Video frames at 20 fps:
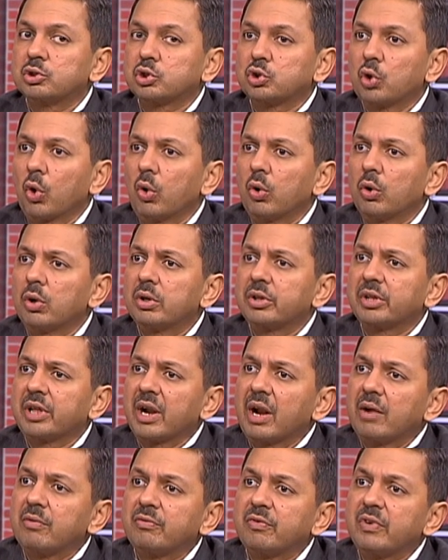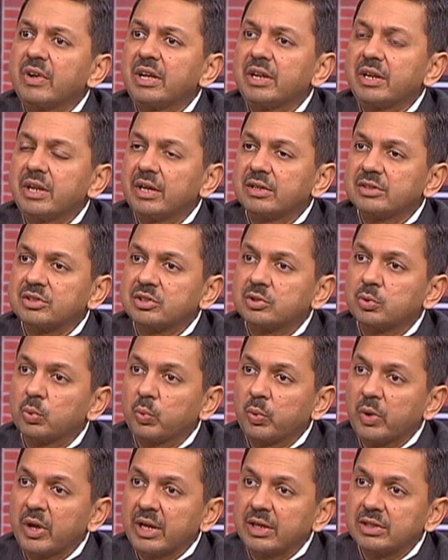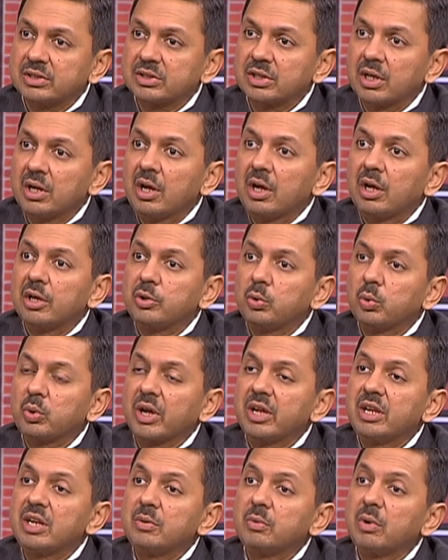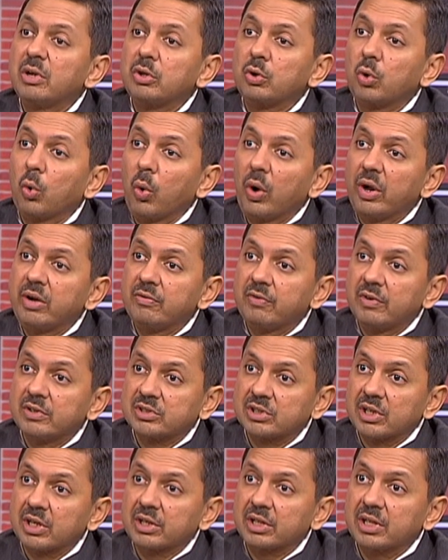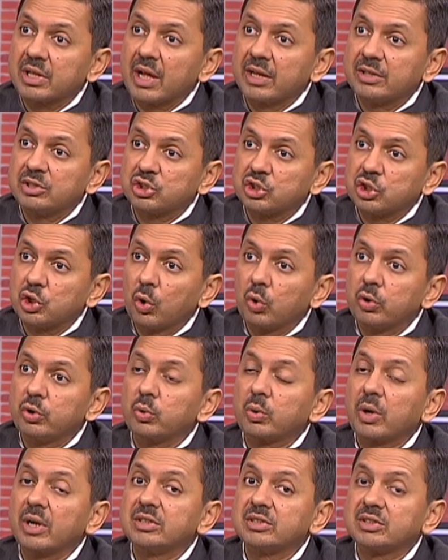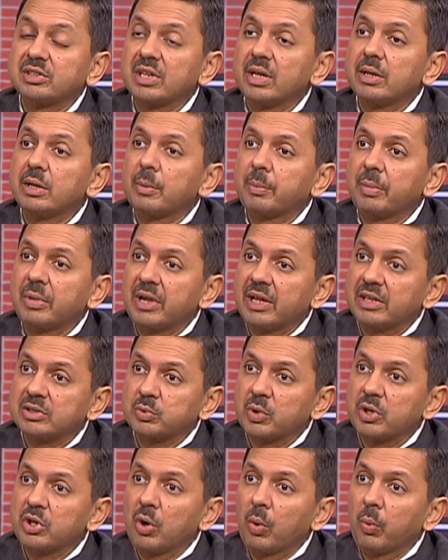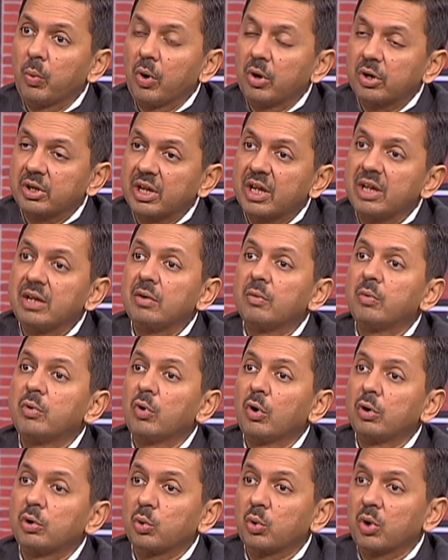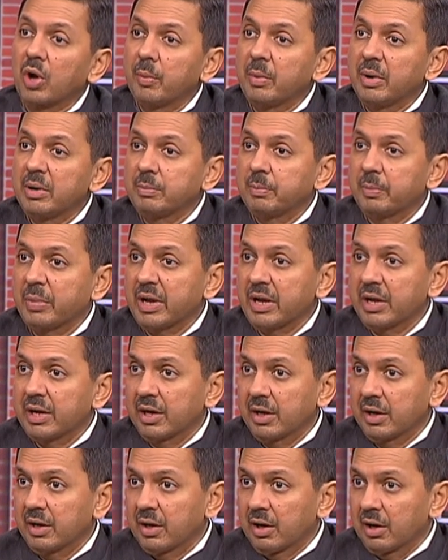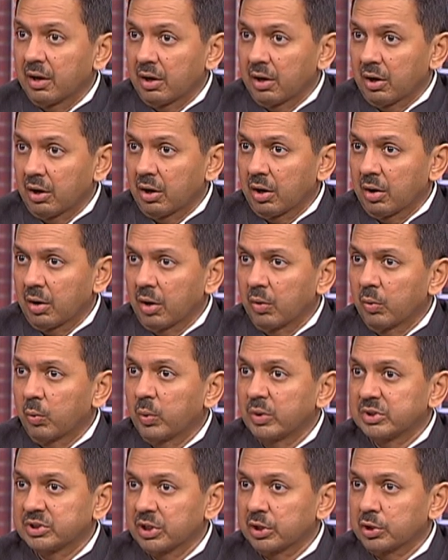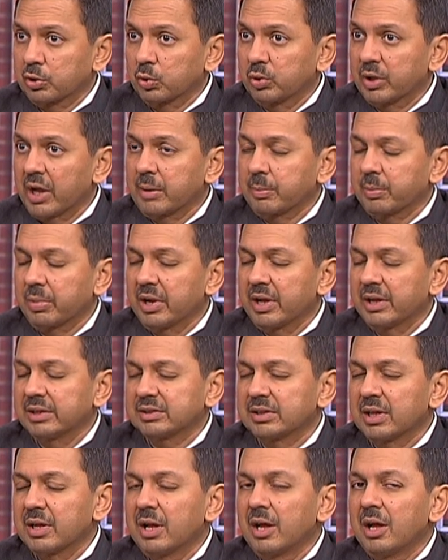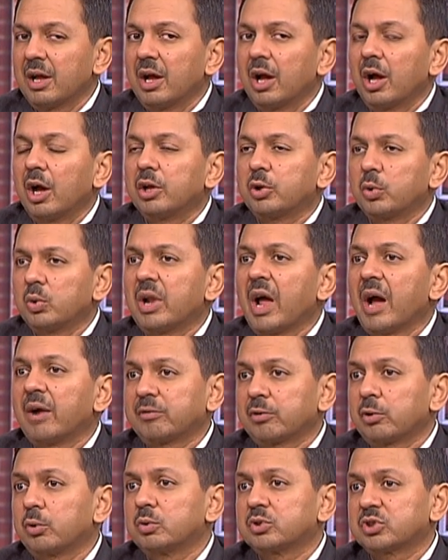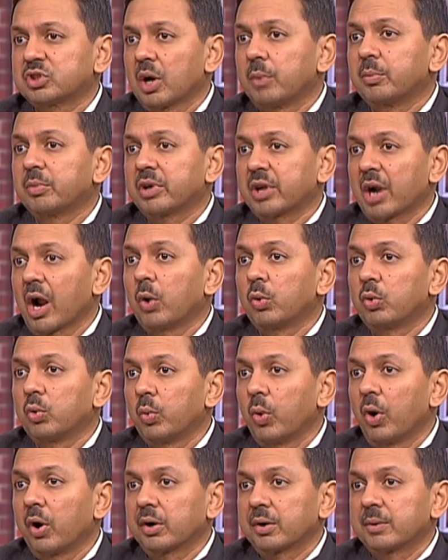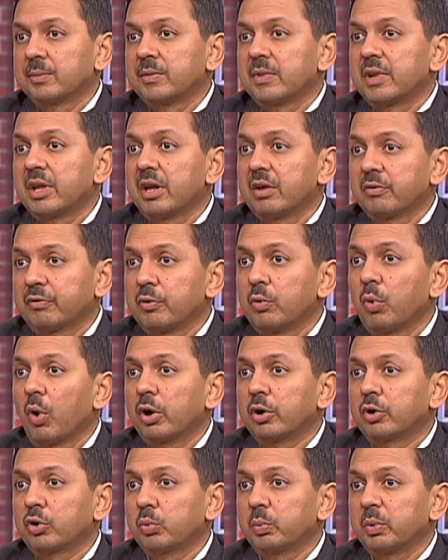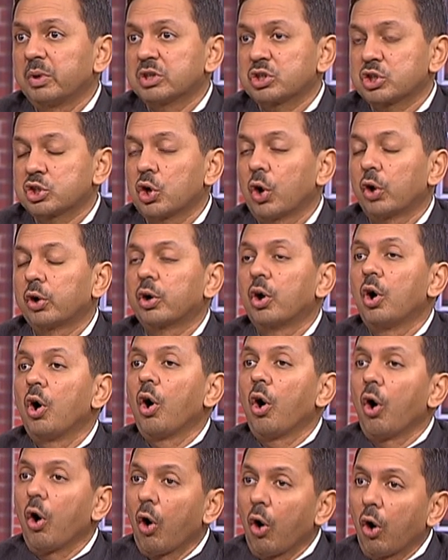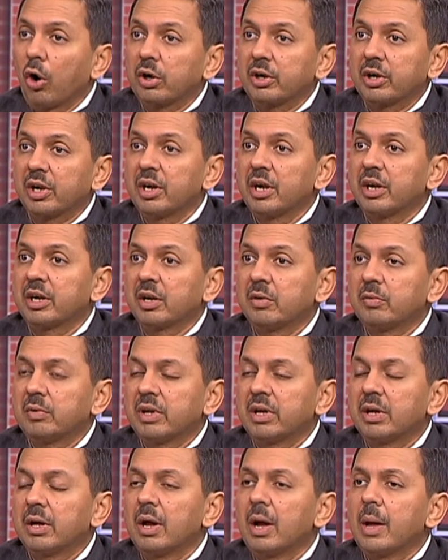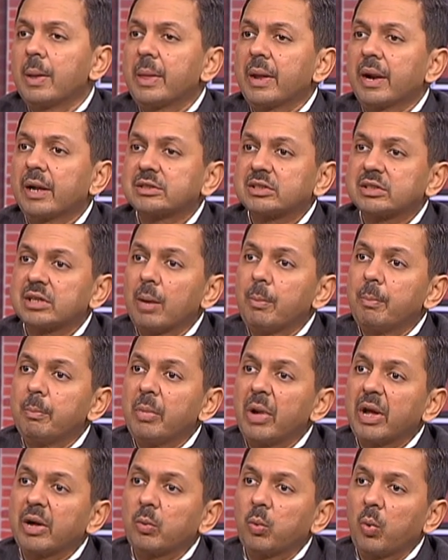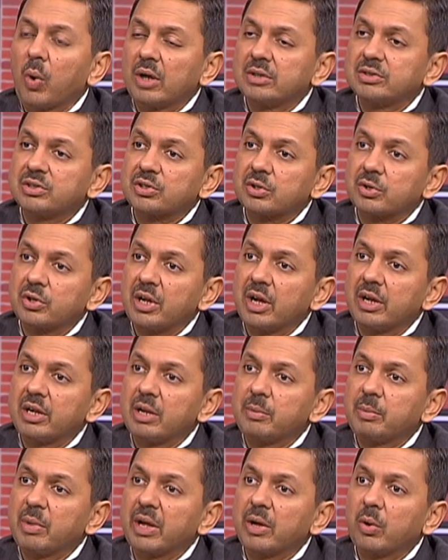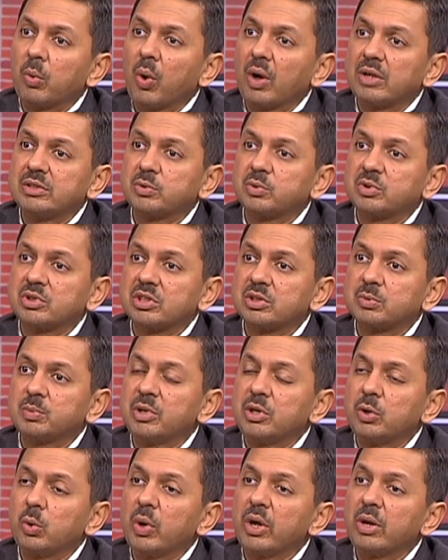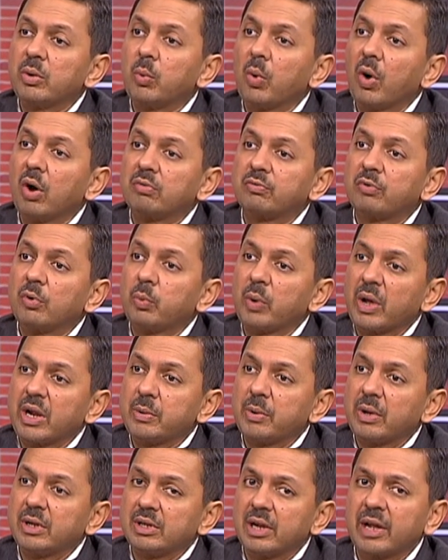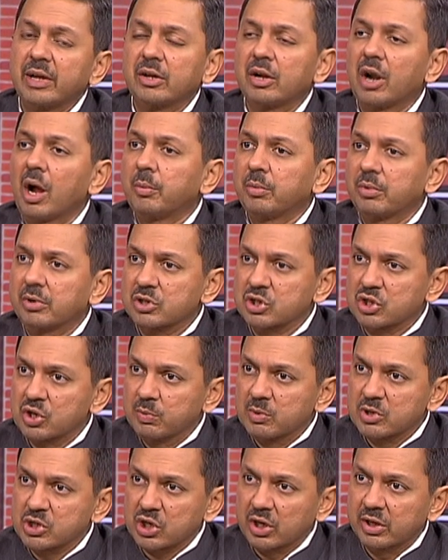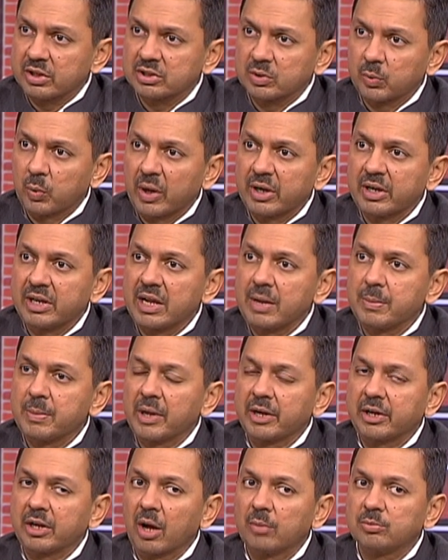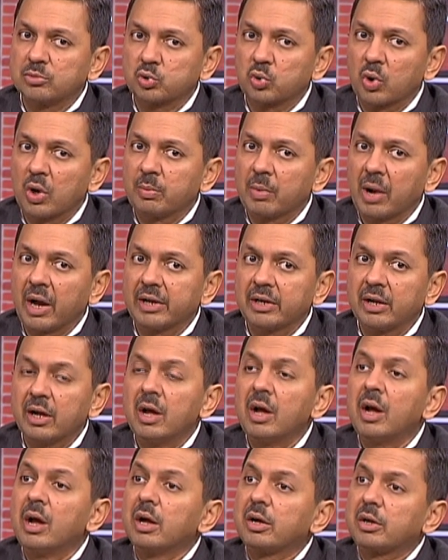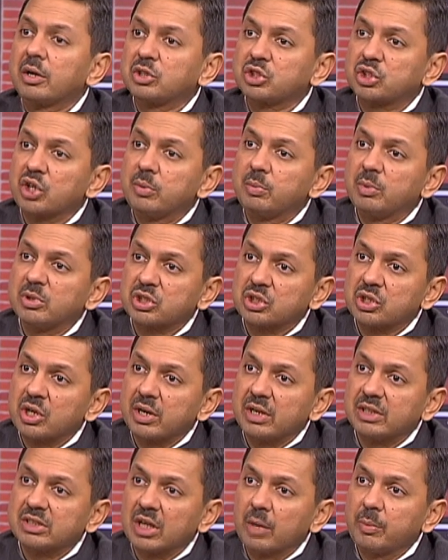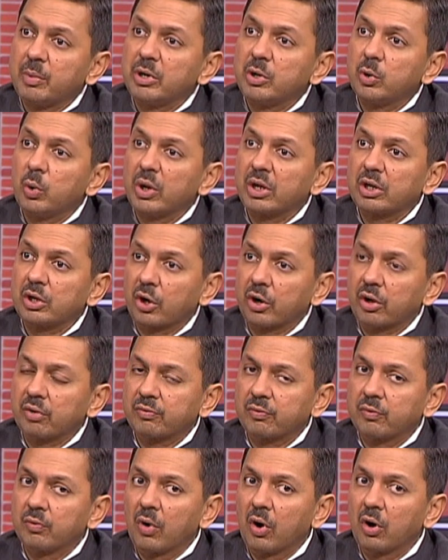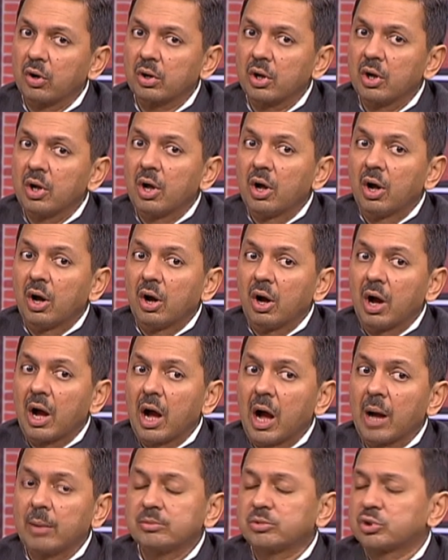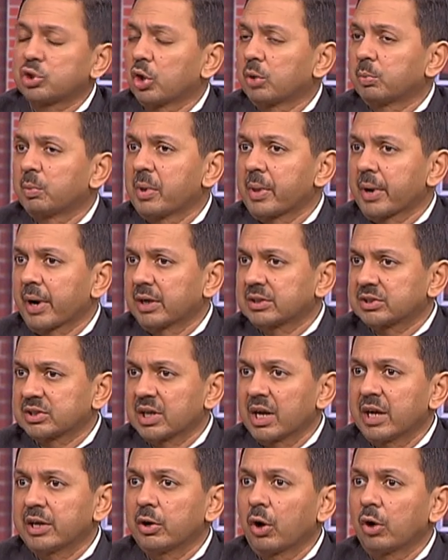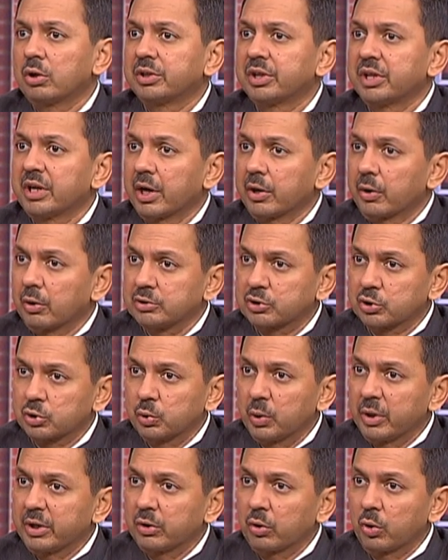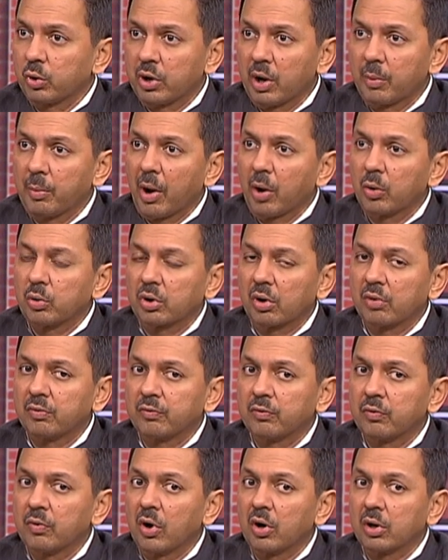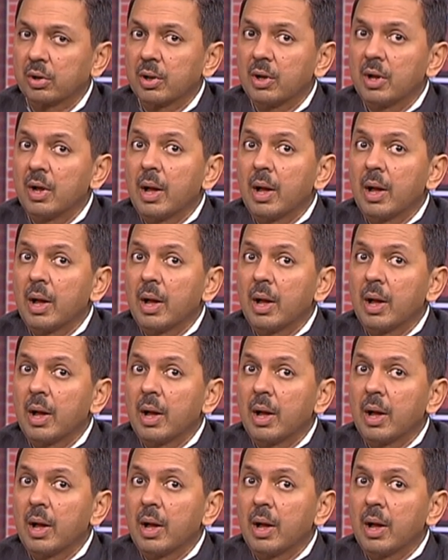So there are various ways. You can even go and visit the NGO. You can say the place where you're working, we want to come and pay uh, a visit to that place you will have to do some groundwork if you want to be sure. Alternatively, there are some big ones, really big ones, which has been doing work for very, very, like Ramakrishna Mission is one name that comes to my mind. Christian missionaries have been doing a lot of work. Uh, mm. I'm sure Madrasa and all, they are also doing good amount of work.